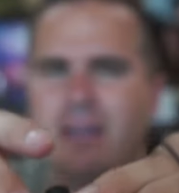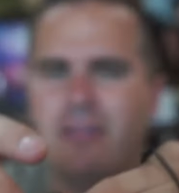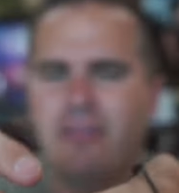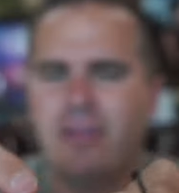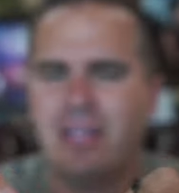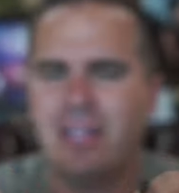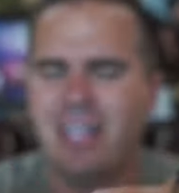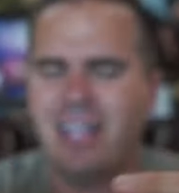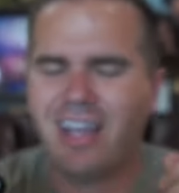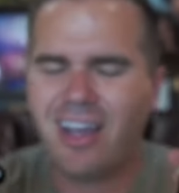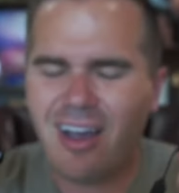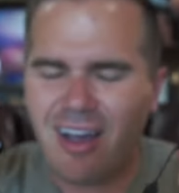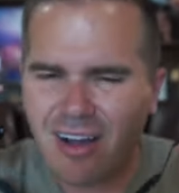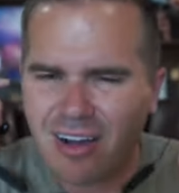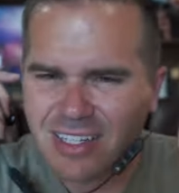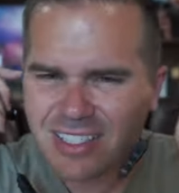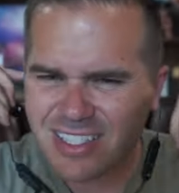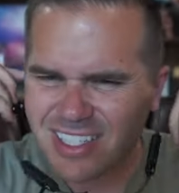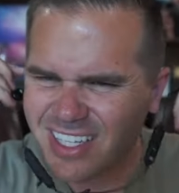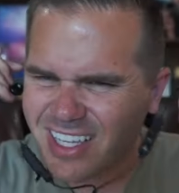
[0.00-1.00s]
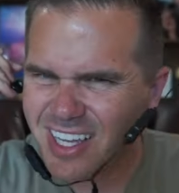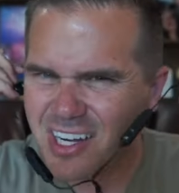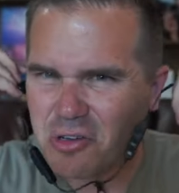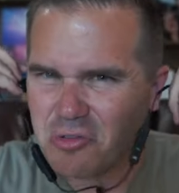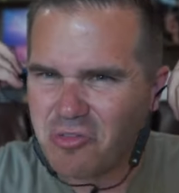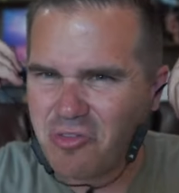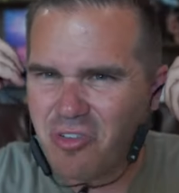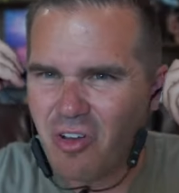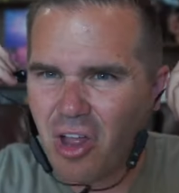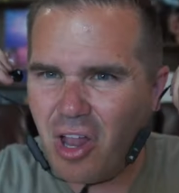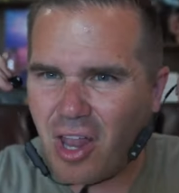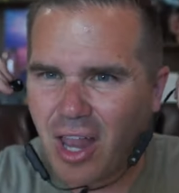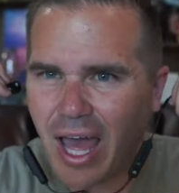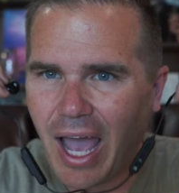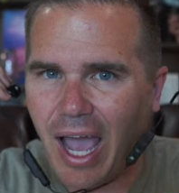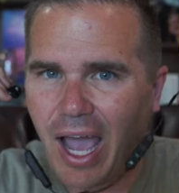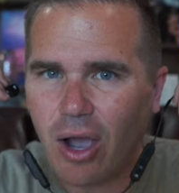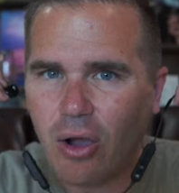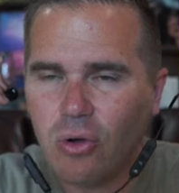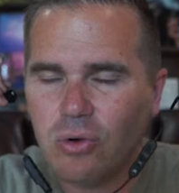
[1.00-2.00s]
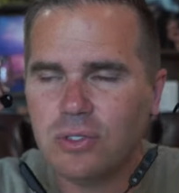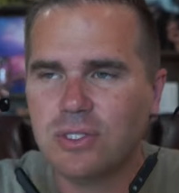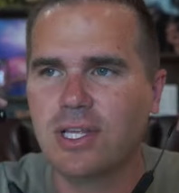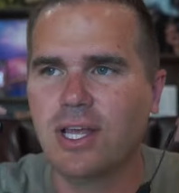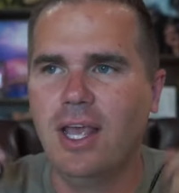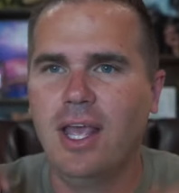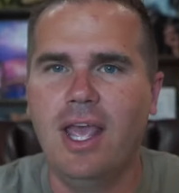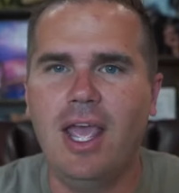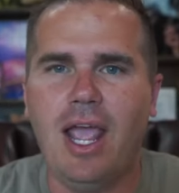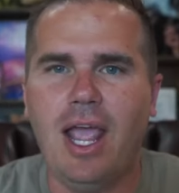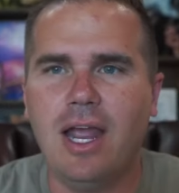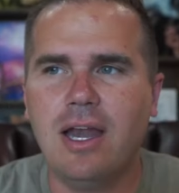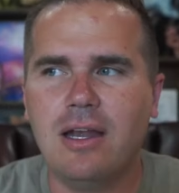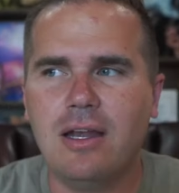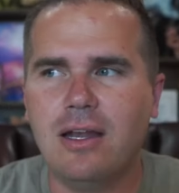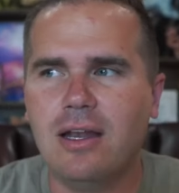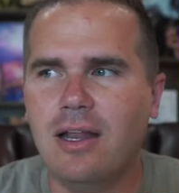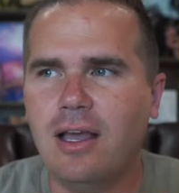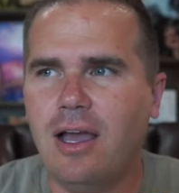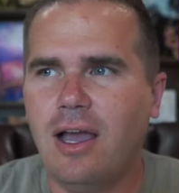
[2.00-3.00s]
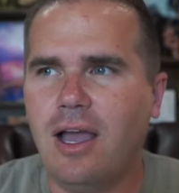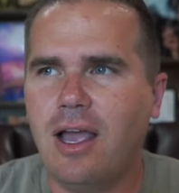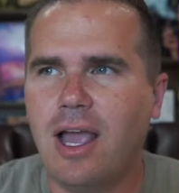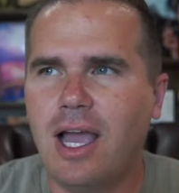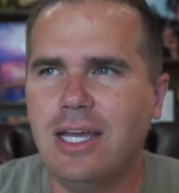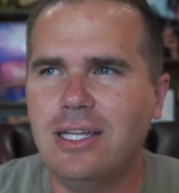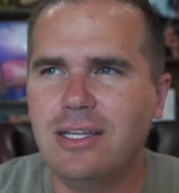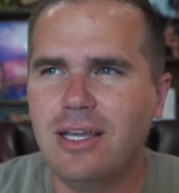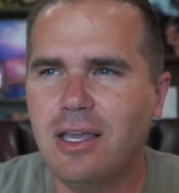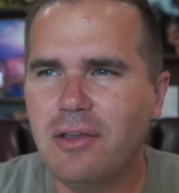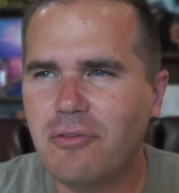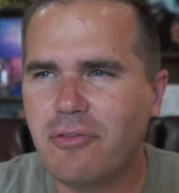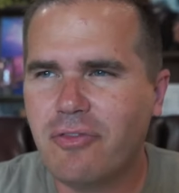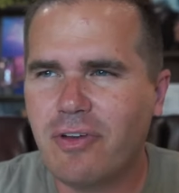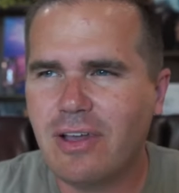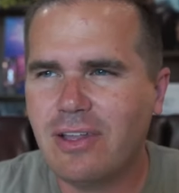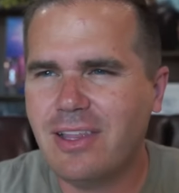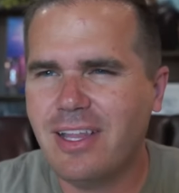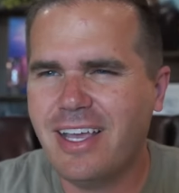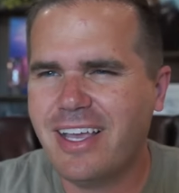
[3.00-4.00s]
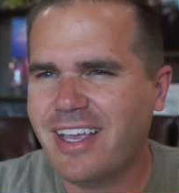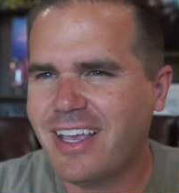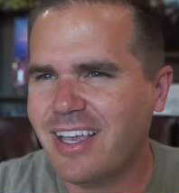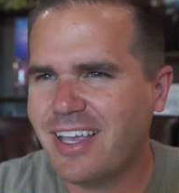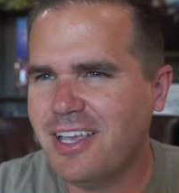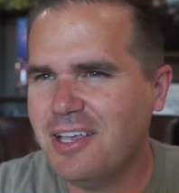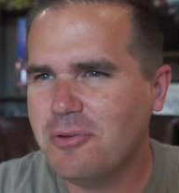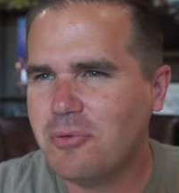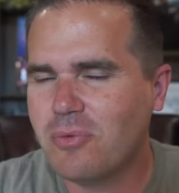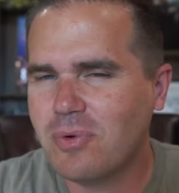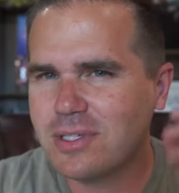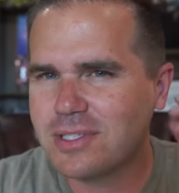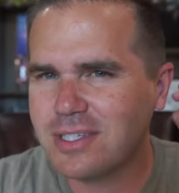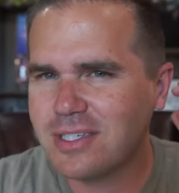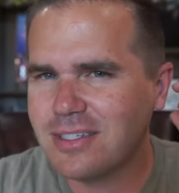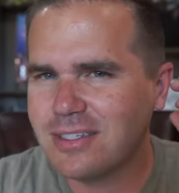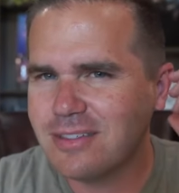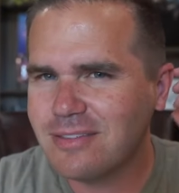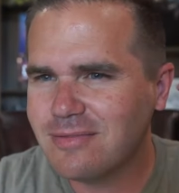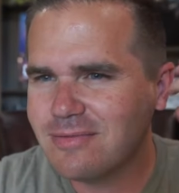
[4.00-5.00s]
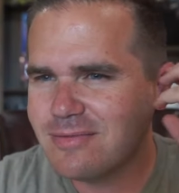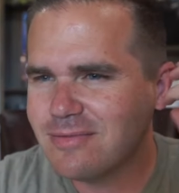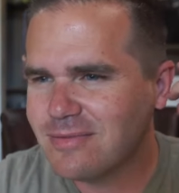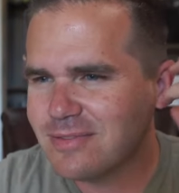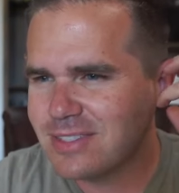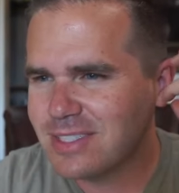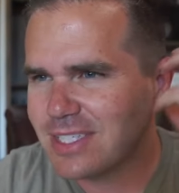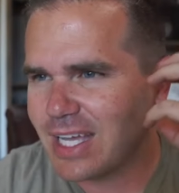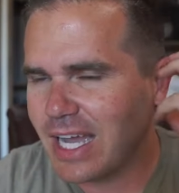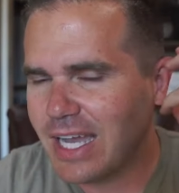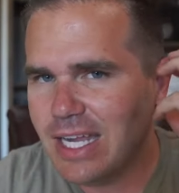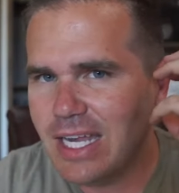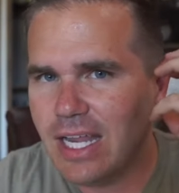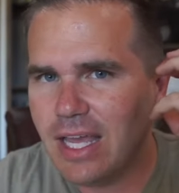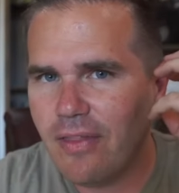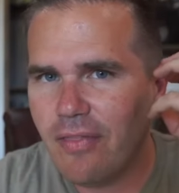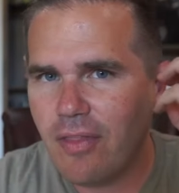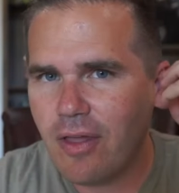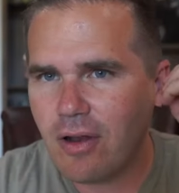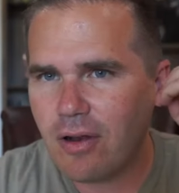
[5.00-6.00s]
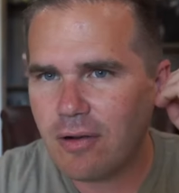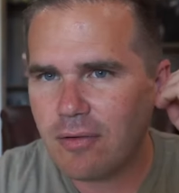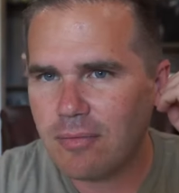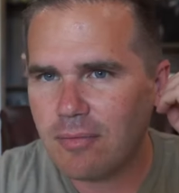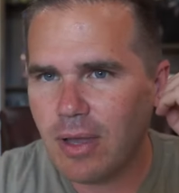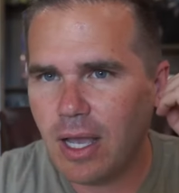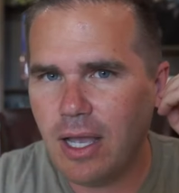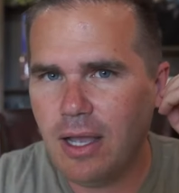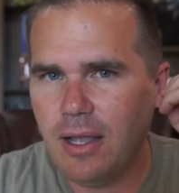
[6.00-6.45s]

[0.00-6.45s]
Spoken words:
I felt like, is it gonna fall out? And it felt like it wasn't tight in there.